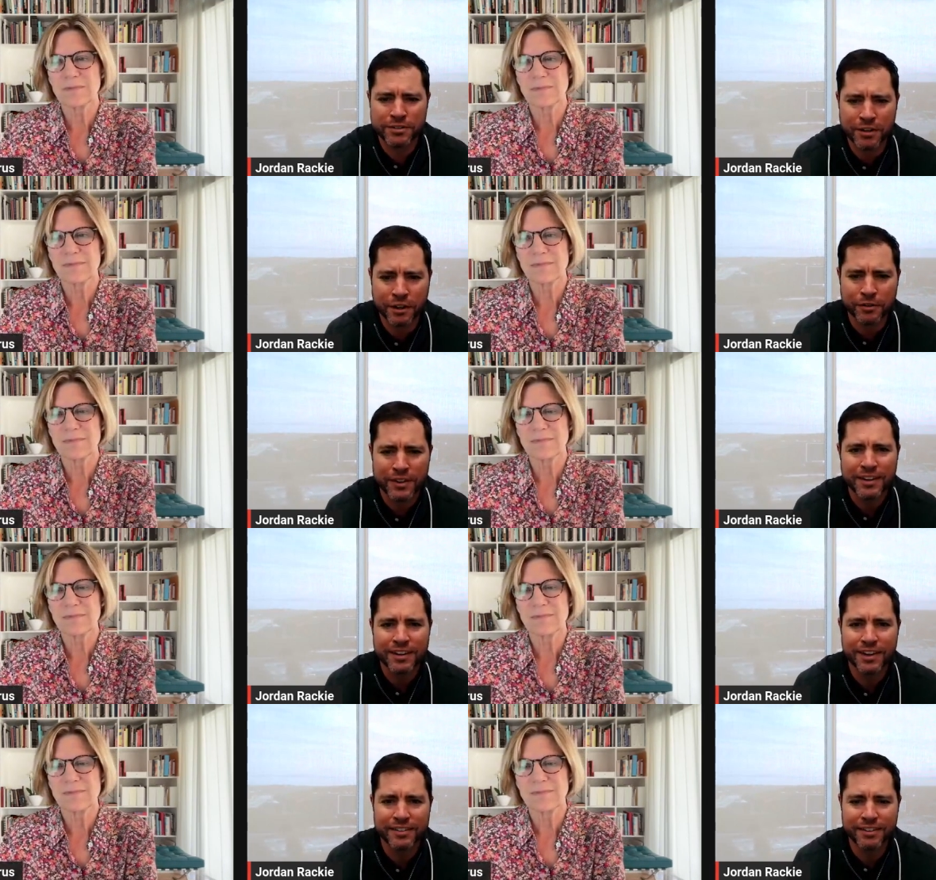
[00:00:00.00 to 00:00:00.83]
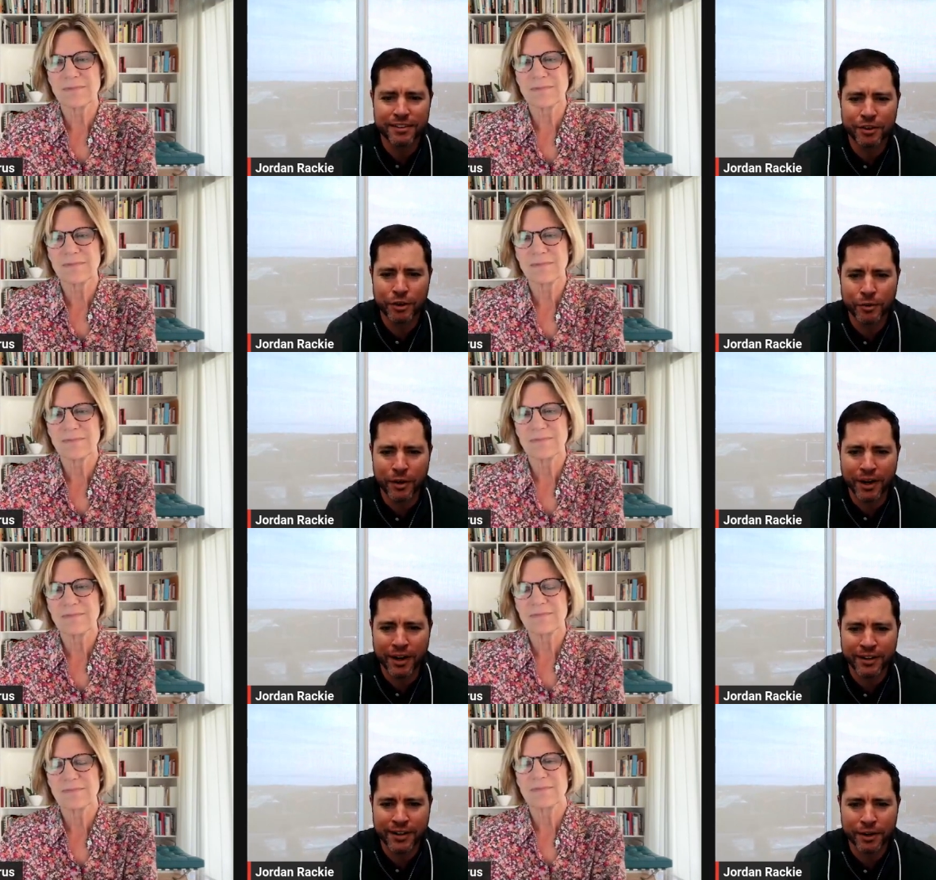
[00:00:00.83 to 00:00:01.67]
Speaker 1: So it's a new
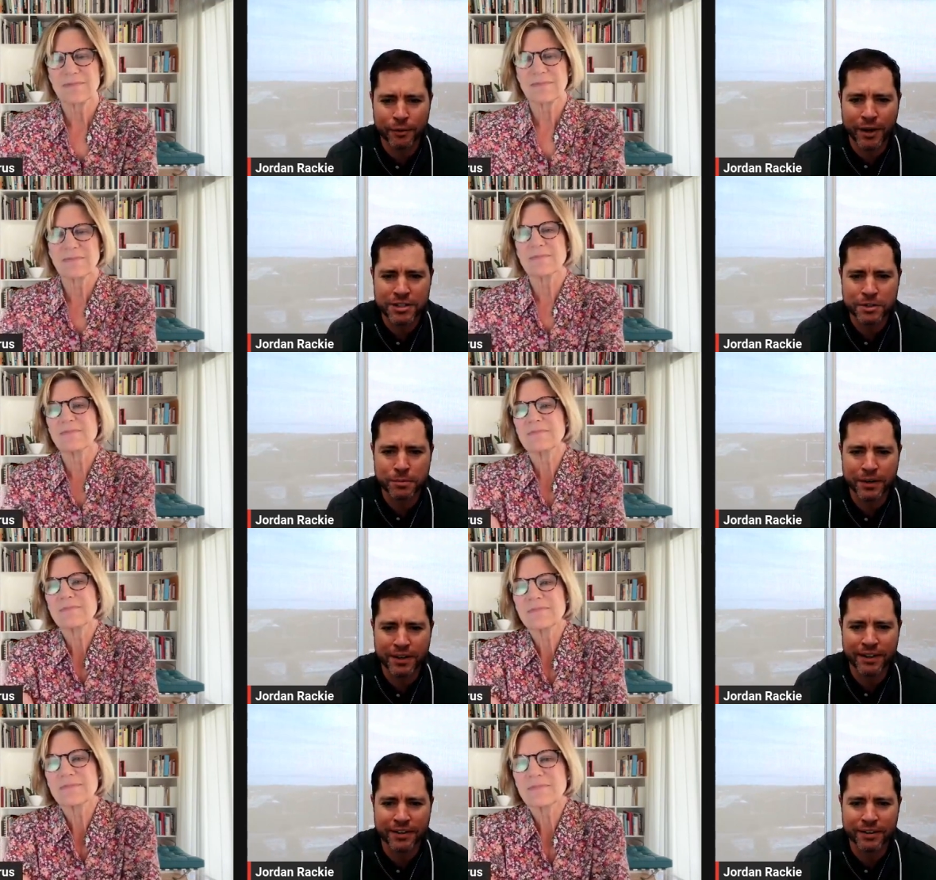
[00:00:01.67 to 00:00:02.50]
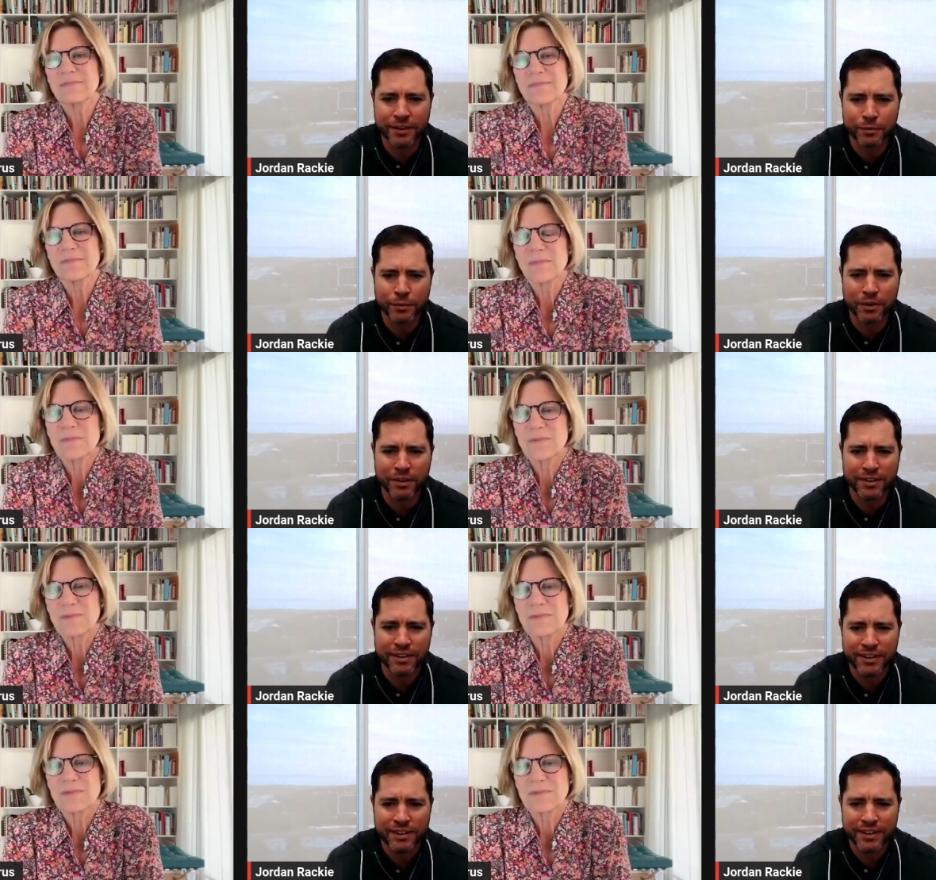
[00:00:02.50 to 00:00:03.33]
uh, kind of recipe, and and
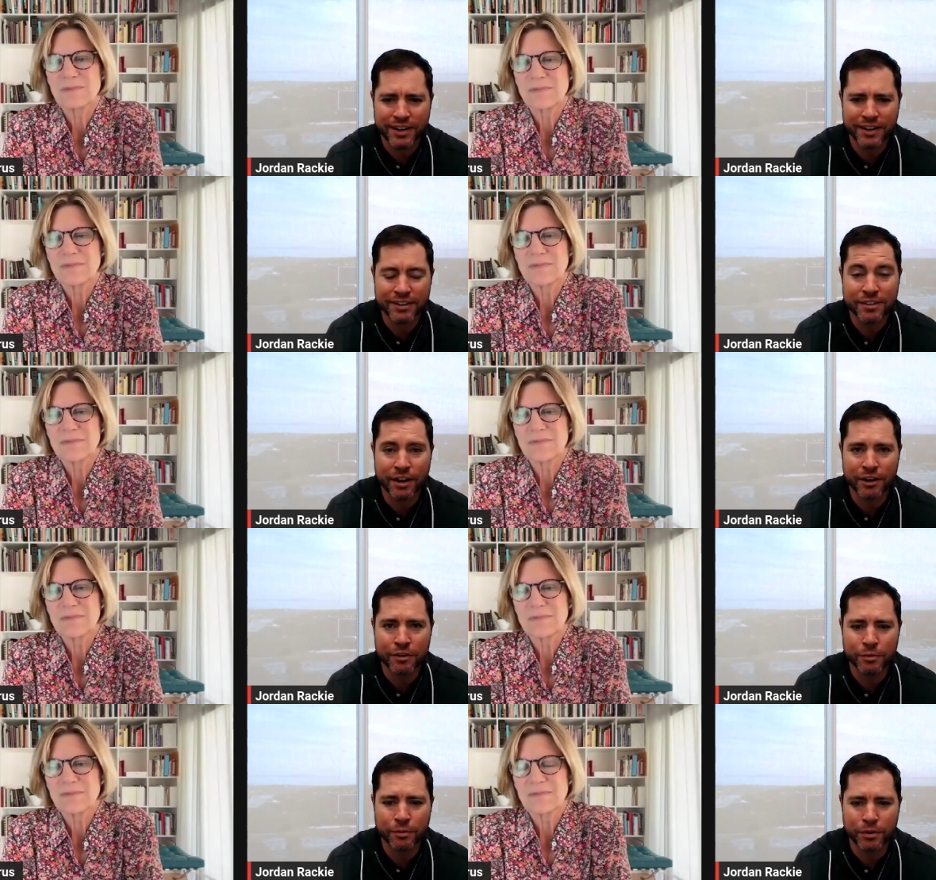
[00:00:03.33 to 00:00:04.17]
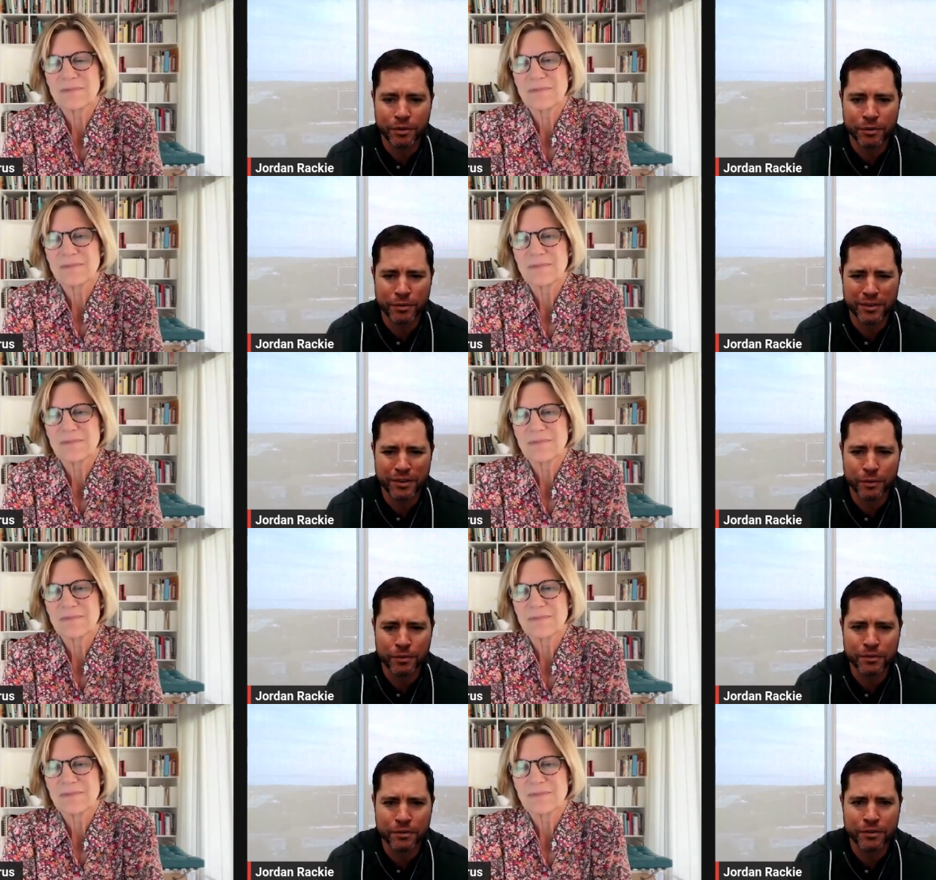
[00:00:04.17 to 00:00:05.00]
we'll uh, talk through, you know,
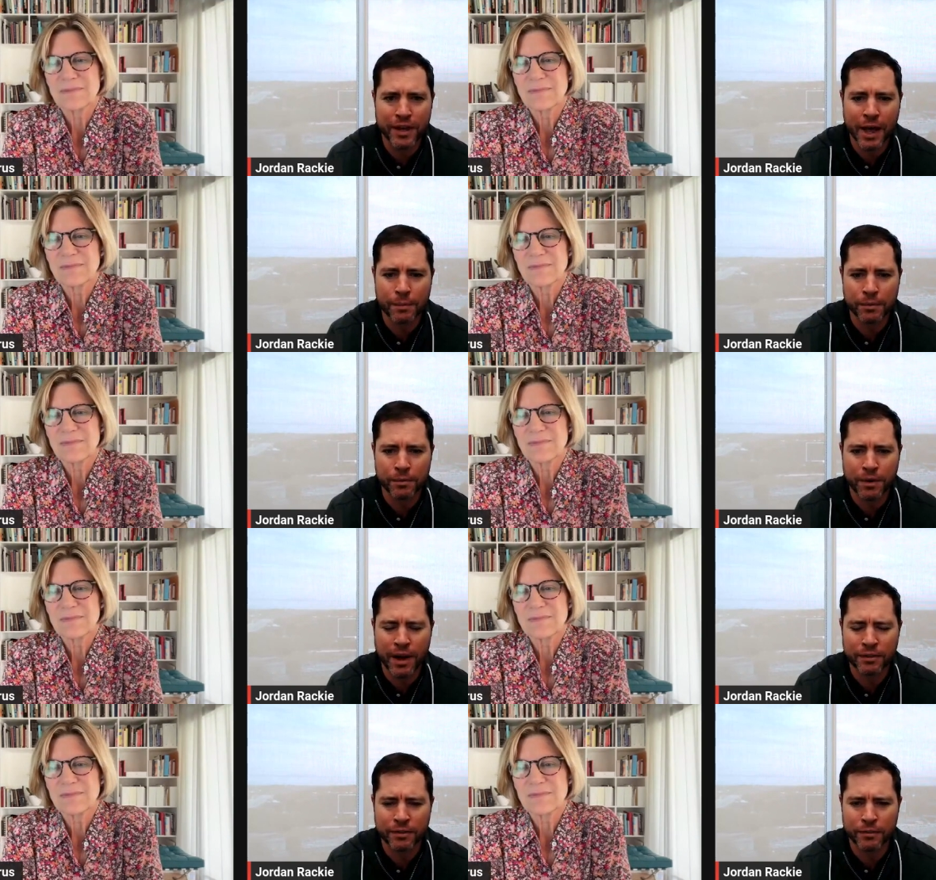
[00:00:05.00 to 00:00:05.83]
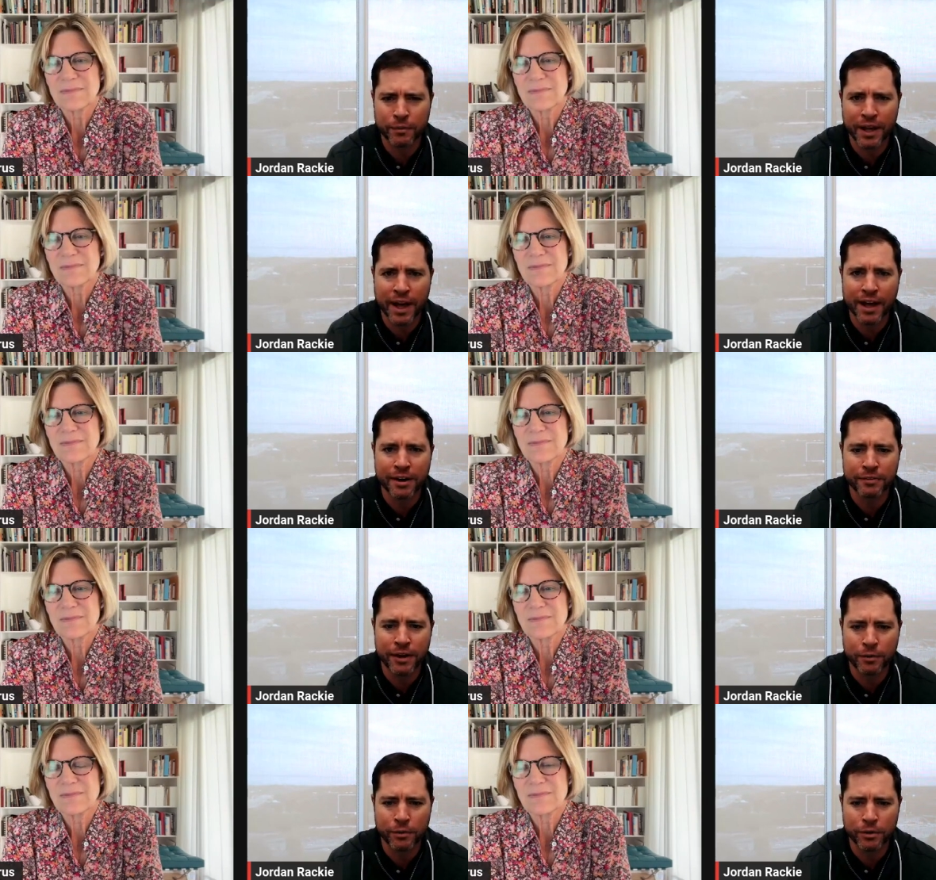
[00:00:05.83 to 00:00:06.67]
with the new capital that we have,
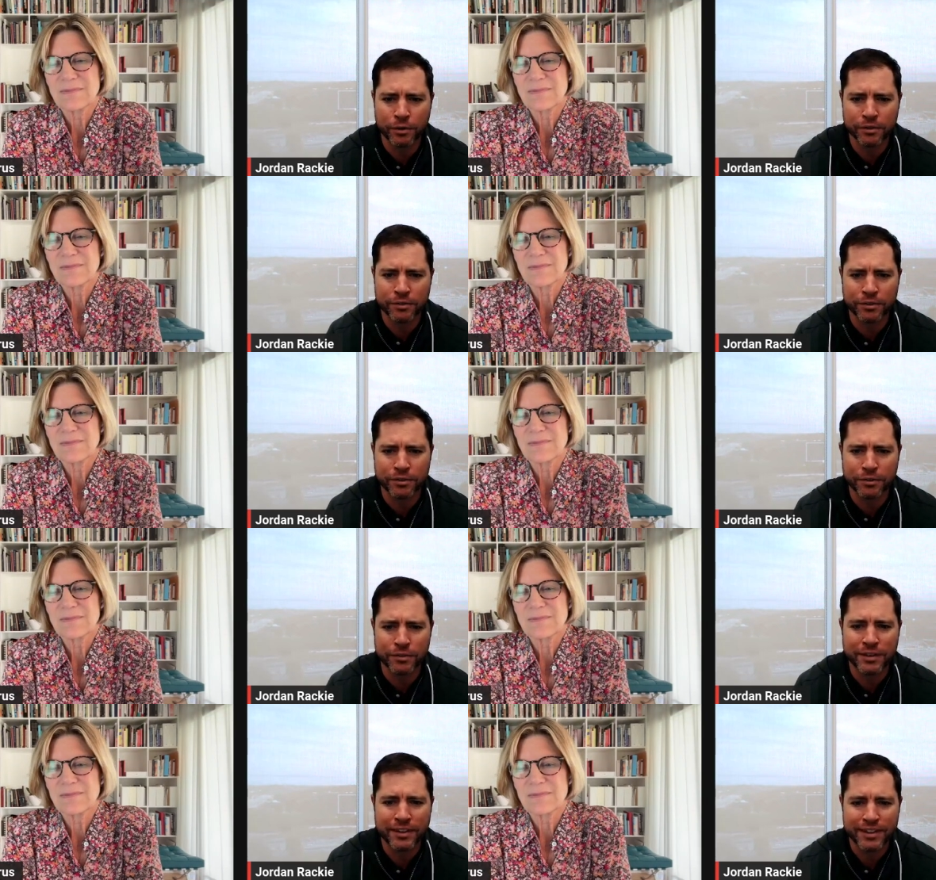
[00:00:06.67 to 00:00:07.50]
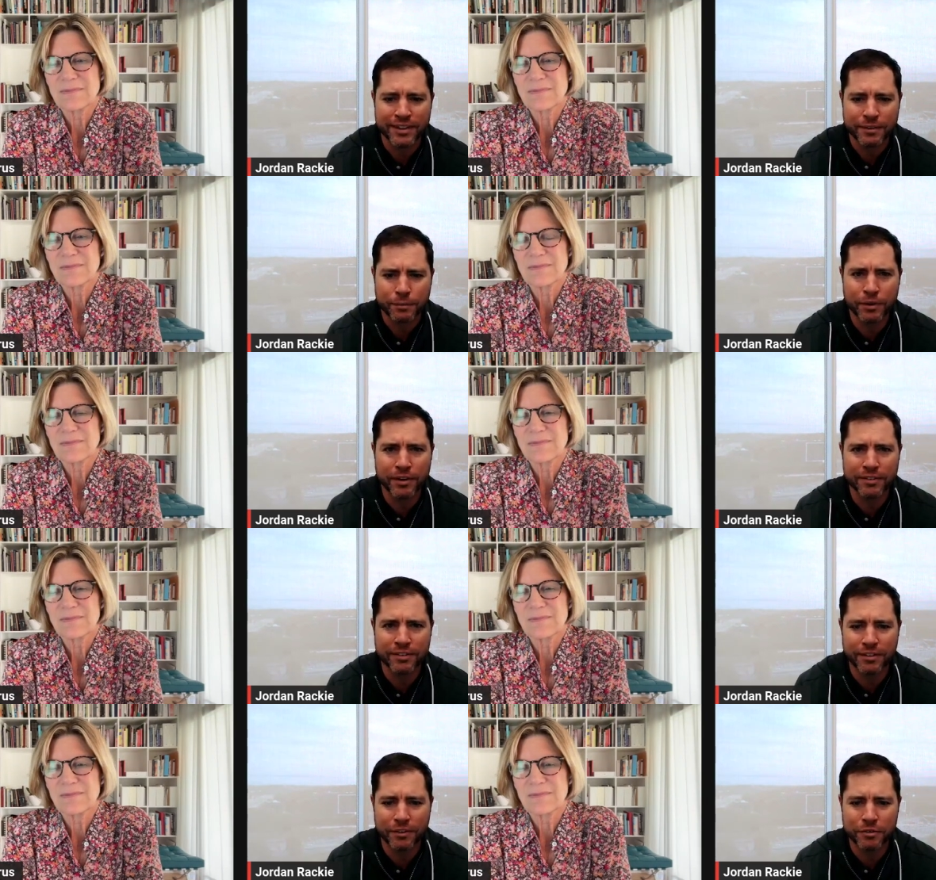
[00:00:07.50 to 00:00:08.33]
how we're going to put it
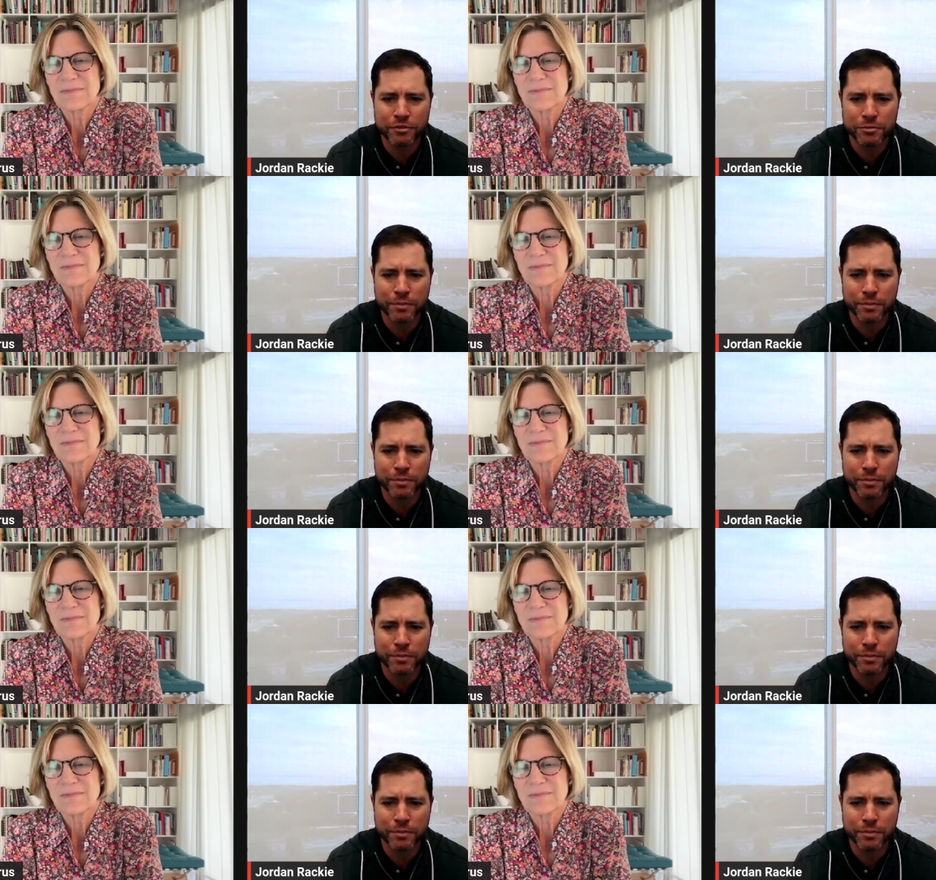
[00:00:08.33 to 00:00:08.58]
to use.